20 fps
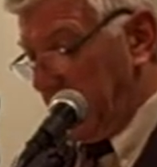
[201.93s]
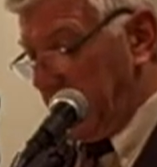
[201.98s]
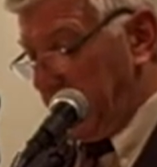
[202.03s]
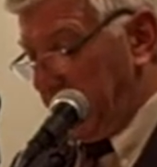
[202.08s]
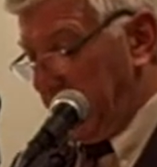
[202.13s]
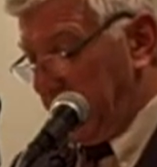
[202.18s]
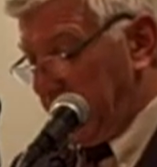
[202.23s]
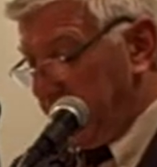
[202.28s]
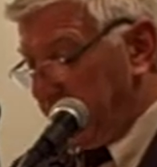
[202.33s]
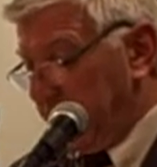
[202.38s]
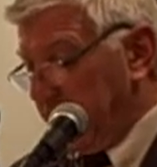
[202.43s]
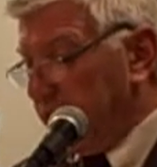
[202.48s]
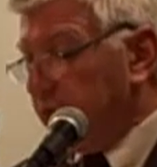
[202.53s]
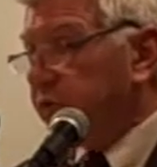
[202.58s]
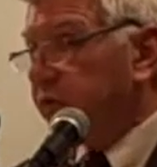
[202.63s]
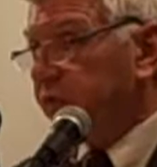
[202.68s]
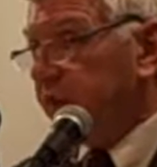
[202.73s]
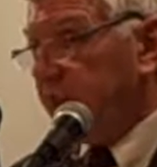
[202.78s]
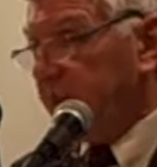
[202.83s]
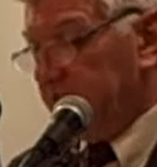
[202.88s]
First, the
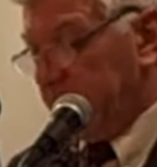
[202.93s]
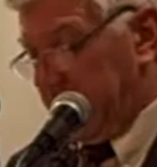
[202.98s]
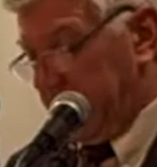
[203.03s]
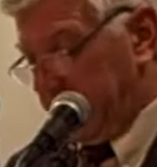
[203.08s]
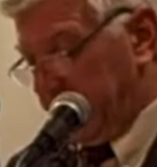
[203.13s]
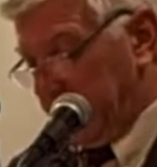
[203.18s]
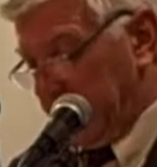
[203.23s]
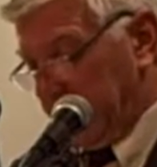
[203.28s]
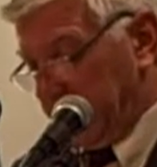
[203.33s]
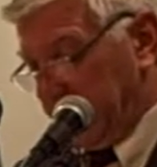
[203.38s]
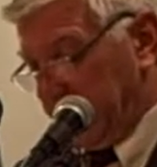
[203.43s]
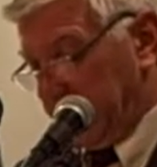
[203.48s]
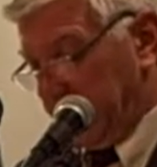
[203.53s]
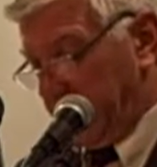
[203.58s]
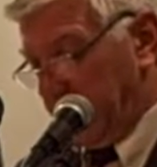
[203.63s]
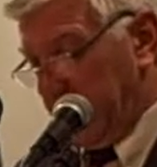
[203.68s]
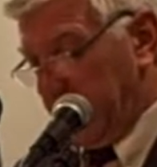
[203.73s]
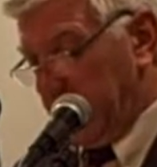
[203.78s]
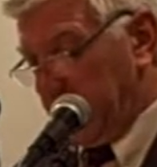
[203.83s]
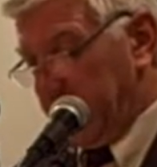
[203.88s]
new Senate district was
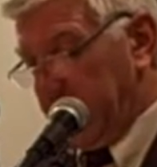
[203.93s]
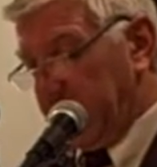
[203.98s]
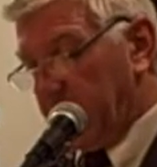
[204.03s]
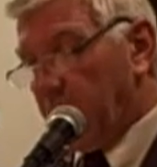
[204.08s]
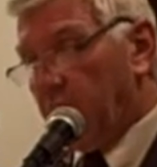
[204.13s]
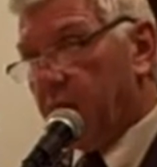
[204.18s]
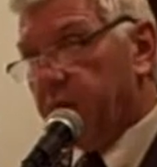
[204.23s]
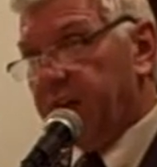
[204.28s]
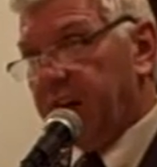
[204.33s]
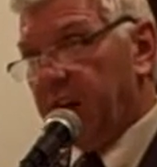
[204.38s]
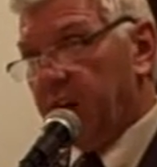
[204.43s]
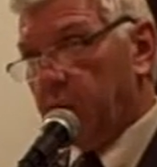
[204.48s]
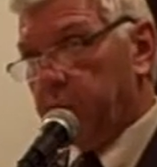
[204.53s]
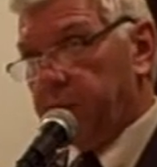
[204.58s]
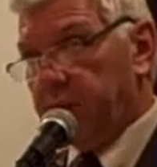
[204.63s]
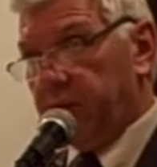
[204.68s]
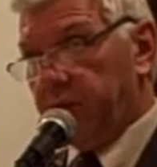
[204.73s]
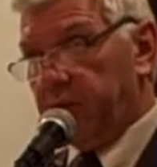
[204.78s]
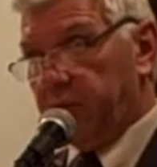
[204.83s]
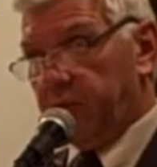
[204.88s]
created by carving
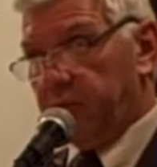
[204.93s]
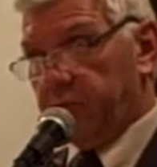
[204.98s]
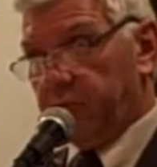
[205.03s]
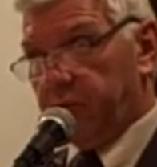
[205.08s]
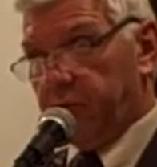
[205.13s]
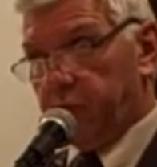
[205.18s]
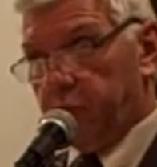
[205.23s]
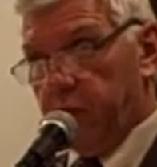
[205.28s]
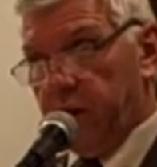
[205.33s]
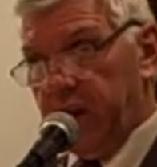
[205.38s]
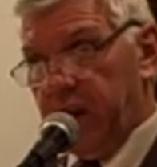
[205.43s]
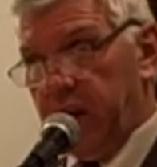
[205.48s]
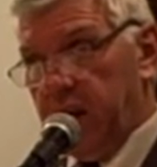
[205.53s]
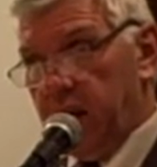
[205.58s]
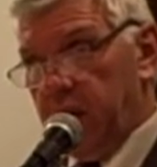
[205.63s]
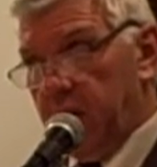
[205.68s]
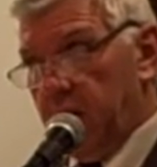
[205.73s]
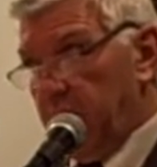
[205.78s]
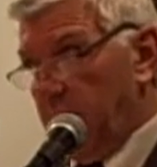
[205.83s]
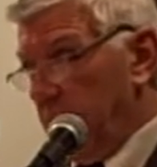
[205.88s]
out pieces of 3